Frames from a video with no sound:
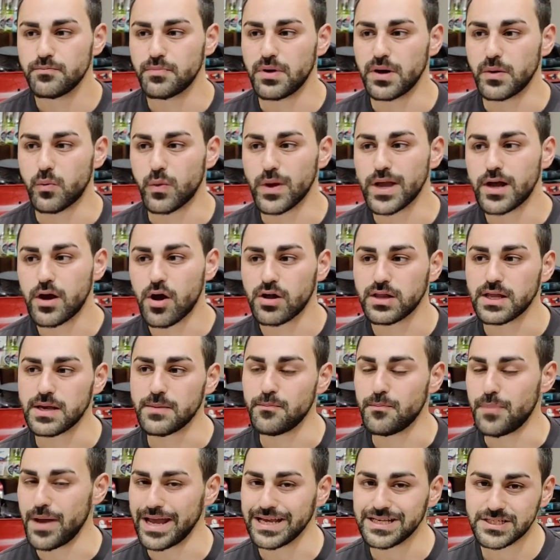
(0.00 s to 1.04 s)
but we call
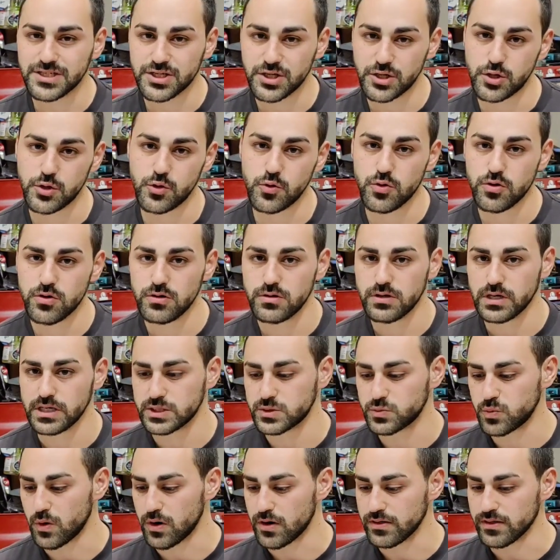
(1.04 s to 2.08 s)
it base cure.
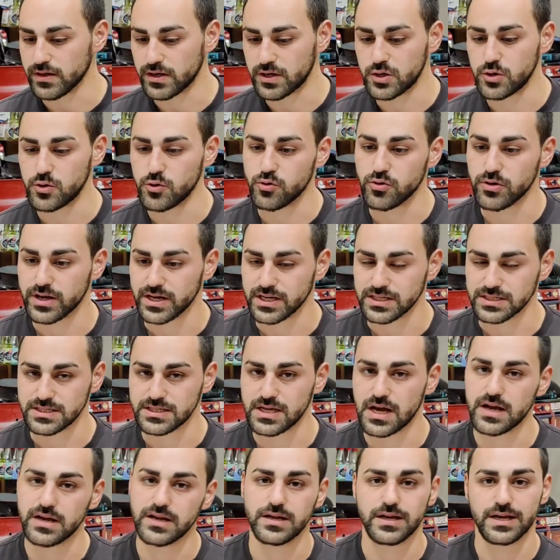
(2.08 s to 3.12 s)
It's where the curing is
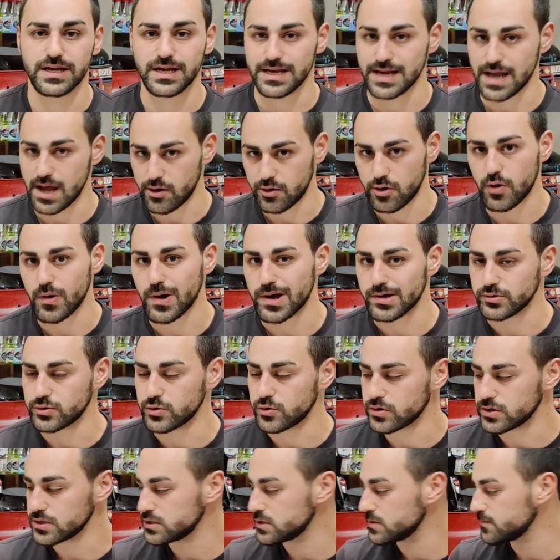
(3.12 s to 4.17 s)
done and it can now go
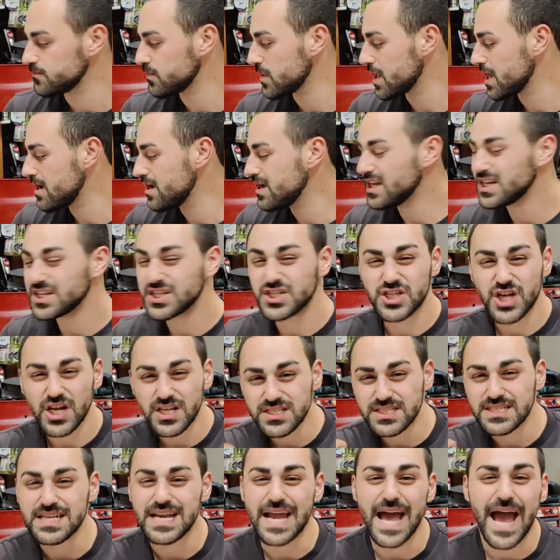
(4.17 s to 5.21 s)
outdoors.
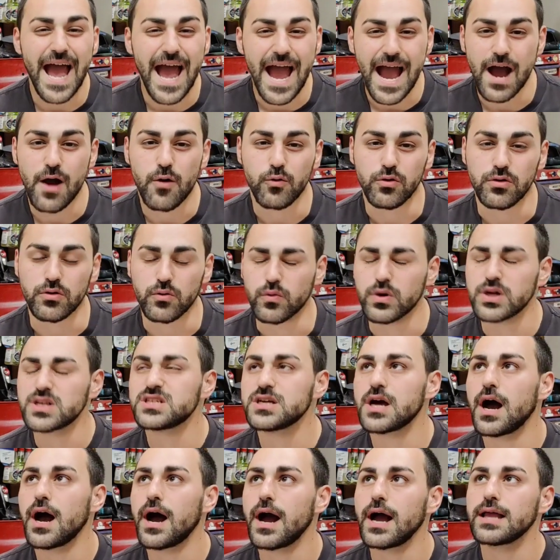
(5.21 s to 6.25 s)
Just an hour,
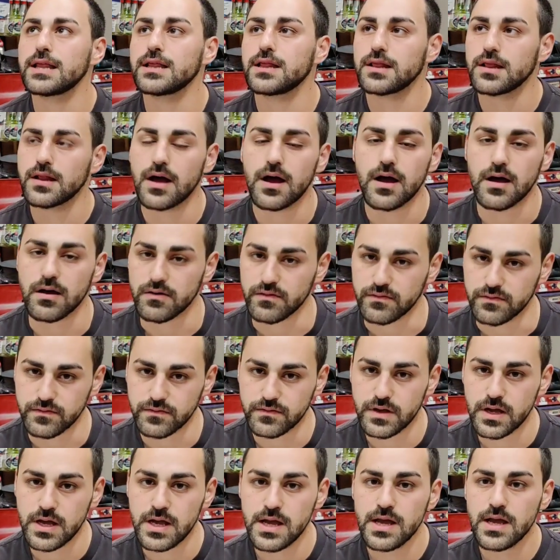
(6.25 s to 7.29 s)
which I
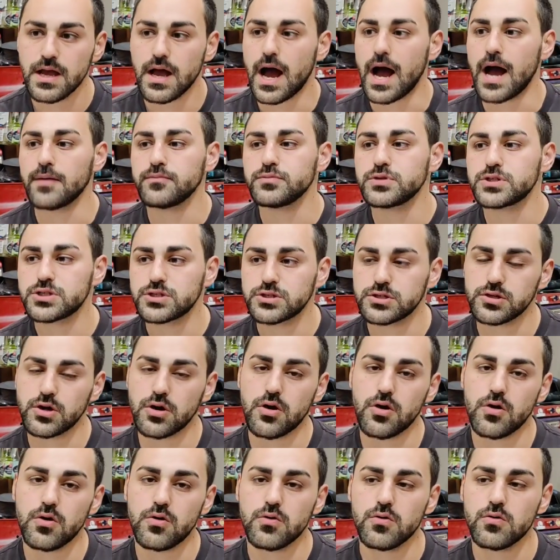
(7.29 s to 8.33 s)
love. I'm
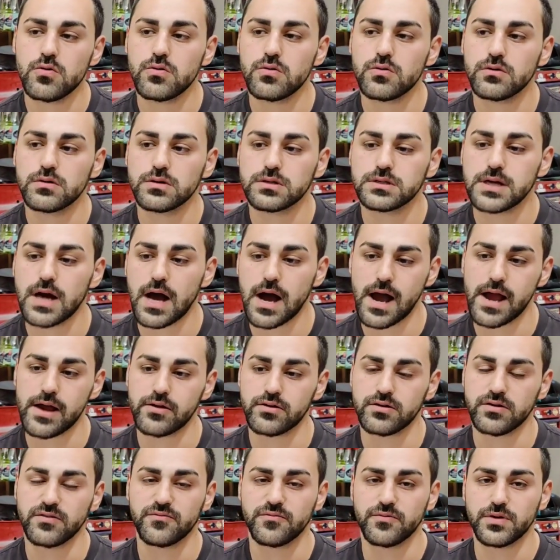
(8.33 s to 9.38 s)
so
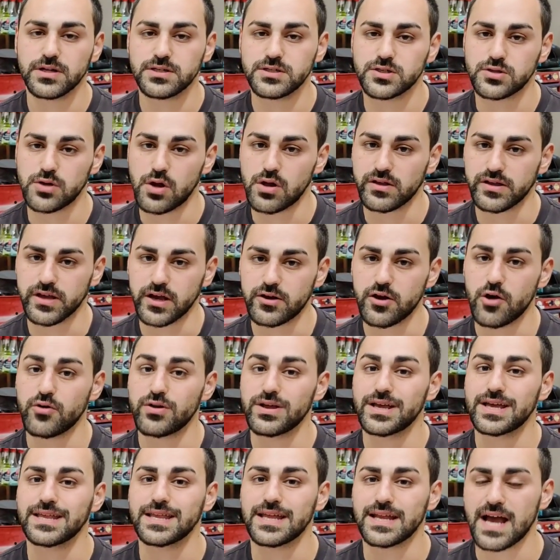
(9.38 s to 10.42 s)
tired of installing a
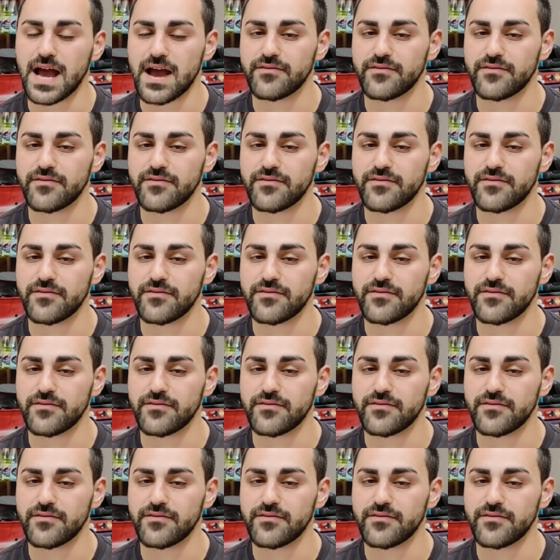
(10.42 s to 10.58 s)
coating and then